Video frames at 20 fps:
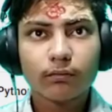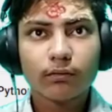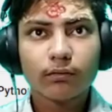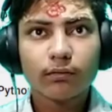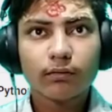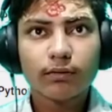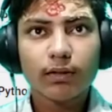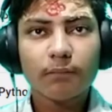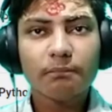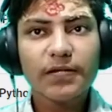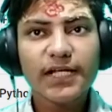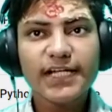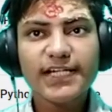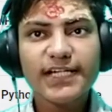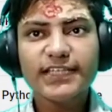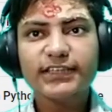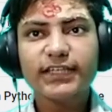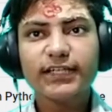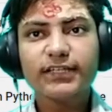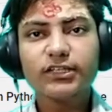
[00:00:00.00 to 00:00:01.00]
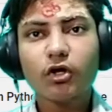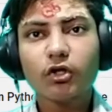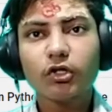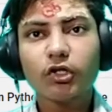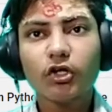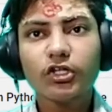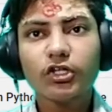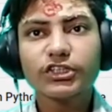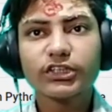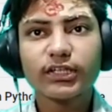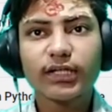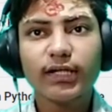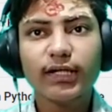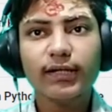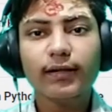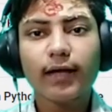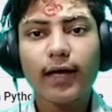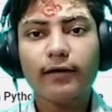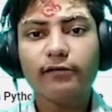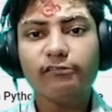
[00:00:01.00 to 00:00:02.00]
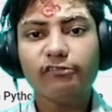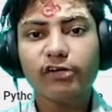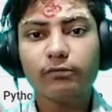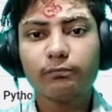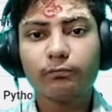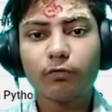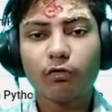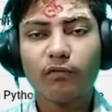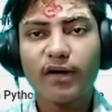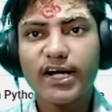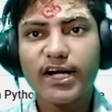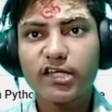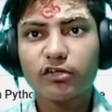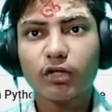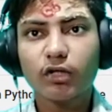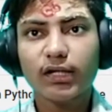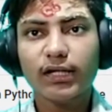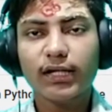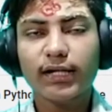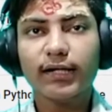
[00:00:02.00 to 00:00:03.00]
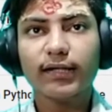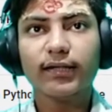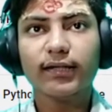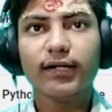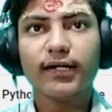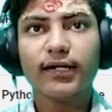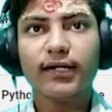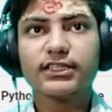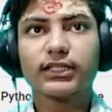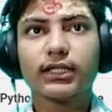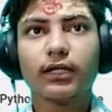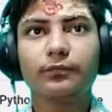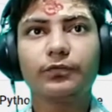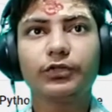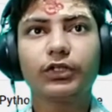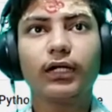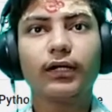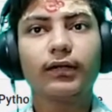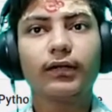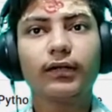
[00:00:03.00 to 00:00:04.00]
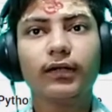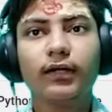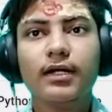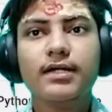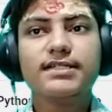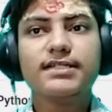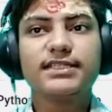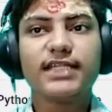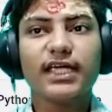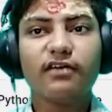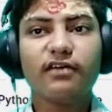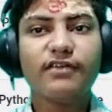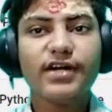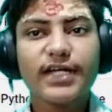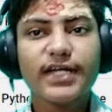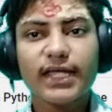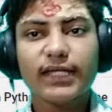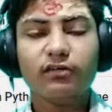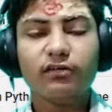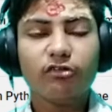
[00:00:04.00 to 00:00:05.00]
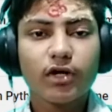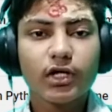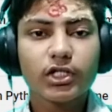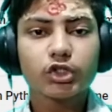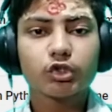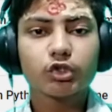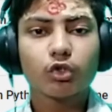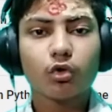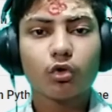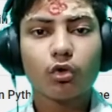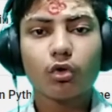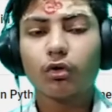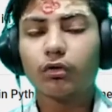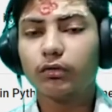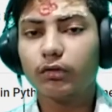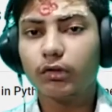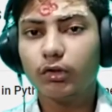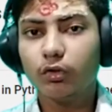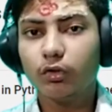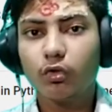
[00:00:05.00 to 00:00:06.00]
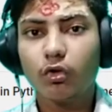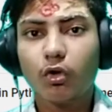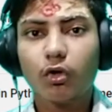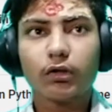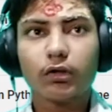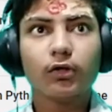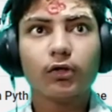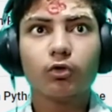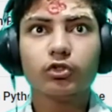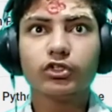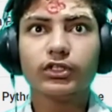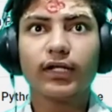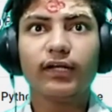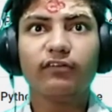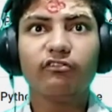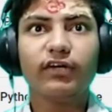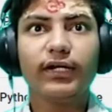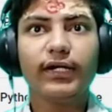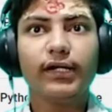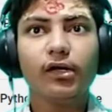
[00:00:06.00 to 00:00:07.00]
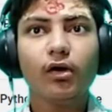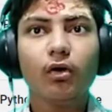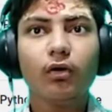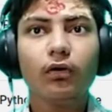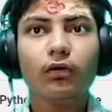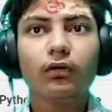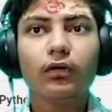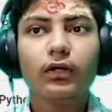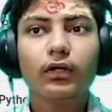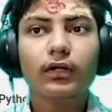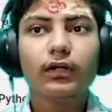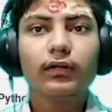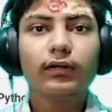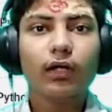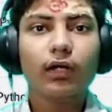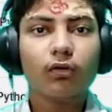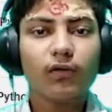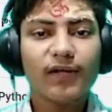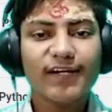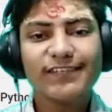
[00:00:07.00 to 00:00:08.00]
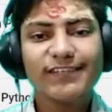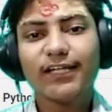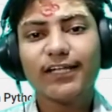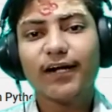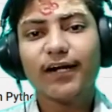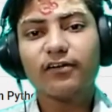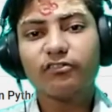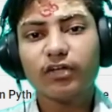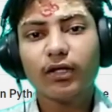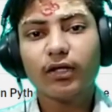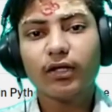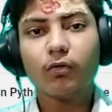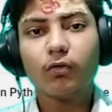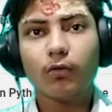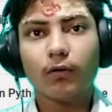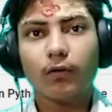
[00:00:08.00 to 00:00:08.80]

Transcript: The playlist is on your screen. I will provide you the link in the description. Save it anywhere so you don't lose any video. Now let's start with the code.